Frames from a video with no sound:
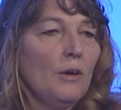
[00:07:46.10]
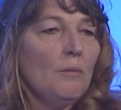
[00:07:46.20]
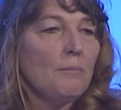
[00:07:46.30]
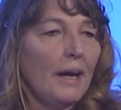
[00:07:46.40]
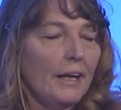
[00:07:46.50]

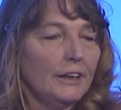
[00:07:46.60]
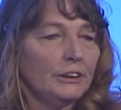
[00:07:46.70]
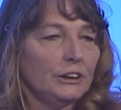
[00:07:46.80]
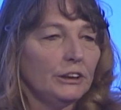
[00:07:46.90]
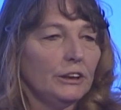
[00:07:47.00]

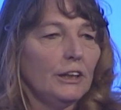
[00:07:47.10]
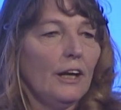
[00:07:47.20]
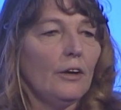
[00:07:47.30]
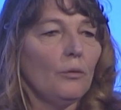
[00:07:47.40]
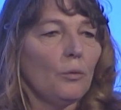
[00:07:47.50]
managing
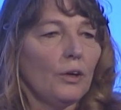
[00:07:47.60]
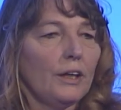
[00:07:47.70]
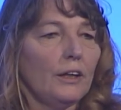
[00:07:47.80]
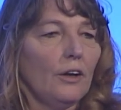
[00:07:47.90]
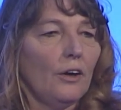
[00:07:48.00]
and
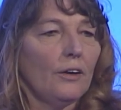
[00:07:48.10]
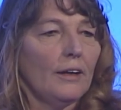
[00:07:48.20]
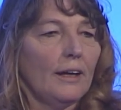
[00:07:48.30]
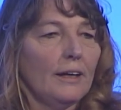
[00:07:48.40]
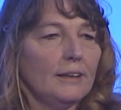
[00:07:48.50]
working our
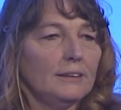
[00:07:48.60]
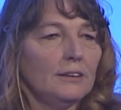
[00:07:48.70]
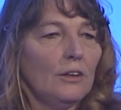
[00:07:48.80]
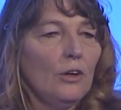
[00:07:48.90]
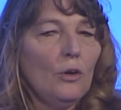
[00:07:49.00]
lands.
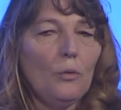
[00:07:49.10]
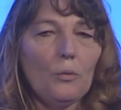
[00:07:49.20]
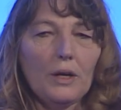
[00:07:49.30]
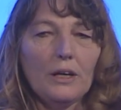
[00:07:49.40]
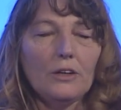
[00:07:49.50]

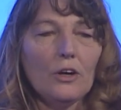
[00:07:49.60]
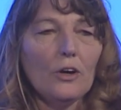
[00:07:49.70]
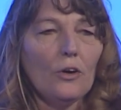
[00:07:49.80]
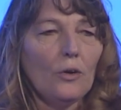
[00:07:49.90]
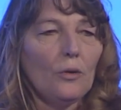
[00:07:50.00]
We
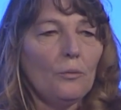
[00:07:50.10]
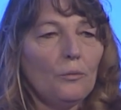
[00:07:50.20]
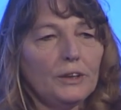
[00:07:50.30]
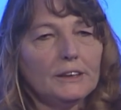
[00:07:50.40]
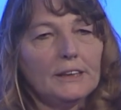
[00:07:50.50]
know
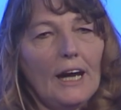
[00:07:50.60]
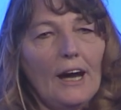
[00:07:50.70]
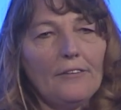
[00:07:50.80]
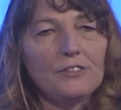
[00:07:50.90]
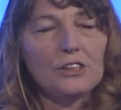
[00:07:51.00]
we just
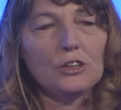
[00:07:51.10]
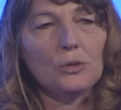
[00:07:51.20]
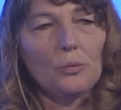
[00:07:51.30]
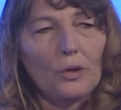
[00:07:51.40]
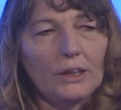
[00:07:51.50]
have to
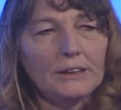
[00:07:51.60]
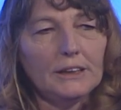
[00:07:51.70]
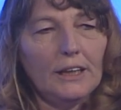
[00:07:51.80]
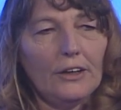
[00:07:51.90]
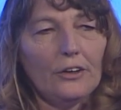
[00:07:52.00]
work
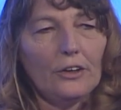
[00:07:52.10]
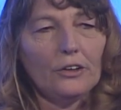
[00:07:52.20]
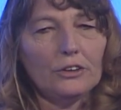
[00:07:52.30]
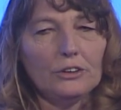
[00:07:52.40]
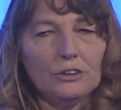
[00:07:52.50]
together
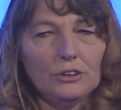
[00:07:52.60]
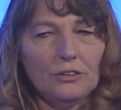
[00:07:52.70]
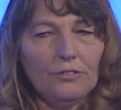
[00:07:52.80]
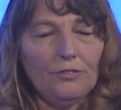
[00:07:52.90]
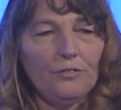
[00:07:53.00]
to
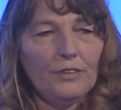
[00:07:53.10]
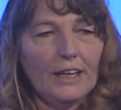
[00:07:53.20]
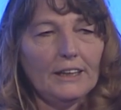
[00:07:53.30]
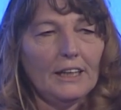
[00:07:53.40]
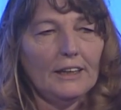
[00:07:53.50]

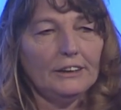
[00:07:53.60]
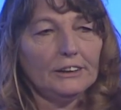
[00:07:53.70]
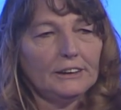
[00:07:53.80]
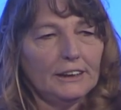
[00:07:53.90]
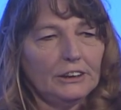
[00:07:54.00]
get that
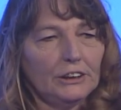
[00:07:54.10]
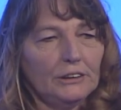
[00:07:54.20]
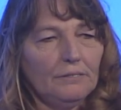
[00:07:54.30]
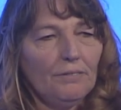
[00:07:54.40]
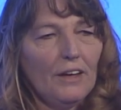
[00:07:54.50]

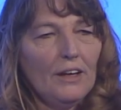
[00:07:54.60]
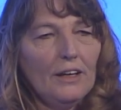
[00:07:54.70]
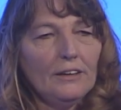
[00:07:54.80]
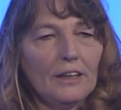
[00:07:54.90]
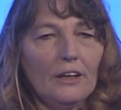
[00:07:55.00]
legislation,
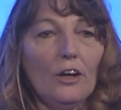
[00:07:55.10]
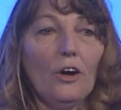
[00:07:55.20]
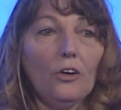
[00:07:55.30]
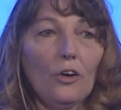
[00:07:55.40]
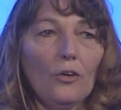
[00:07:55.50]
then
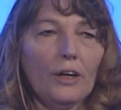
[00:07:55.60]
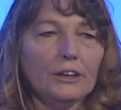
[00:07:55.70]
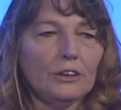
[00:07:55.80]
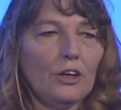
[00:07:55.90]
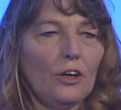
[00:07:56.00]
go on
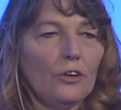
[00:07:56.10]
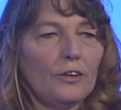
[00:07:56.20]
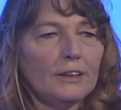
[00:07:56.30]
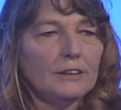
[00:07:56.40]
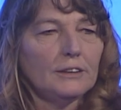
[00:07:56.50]
to
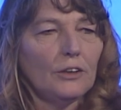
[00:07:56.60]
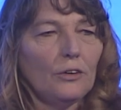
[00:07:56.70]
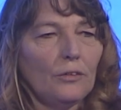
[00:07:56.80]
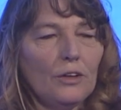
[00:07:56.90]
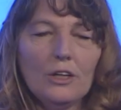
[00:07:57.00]
Congress.
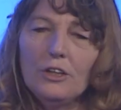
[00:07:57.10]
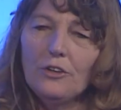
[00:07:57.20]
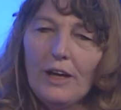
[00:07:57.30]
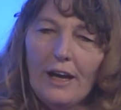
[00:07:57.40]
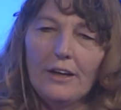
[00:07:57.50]
So you
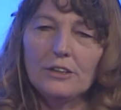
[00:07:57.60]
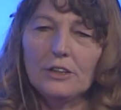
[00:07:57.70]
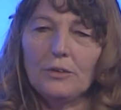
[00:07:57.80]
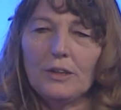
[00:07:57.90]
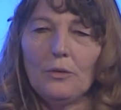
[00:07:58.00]
can
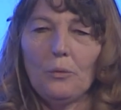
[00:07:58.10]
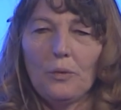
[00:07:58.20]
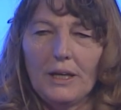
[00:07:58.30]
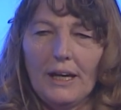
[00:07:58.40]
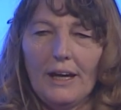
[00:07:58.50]
do it,
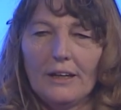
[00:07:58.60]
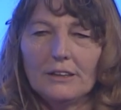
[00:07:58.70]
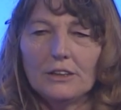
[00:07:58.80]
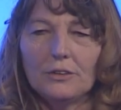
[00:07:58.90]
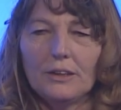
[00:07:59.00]
we can
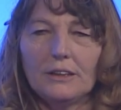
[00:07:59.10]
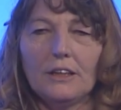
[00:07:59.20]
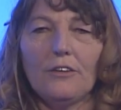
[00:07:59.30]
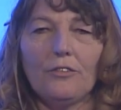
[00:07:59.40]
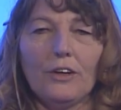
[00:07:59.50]
do it
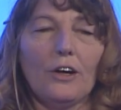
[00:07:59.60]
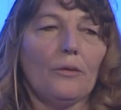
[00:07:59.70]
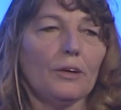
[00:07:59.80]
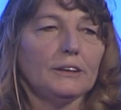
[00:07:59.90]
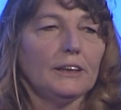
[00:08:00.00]
if we all
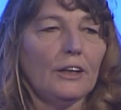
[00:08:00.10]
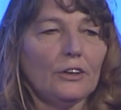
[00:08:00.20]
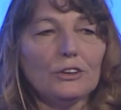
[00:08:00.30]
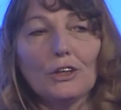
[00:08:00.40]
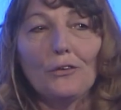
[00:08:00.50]
work together.
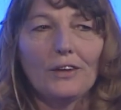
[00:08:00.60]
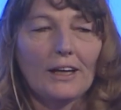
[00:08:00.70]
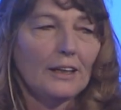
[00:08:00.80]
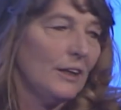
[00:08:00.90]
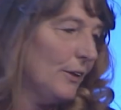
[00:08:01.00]
So
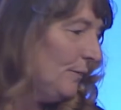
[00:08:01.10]
thank you.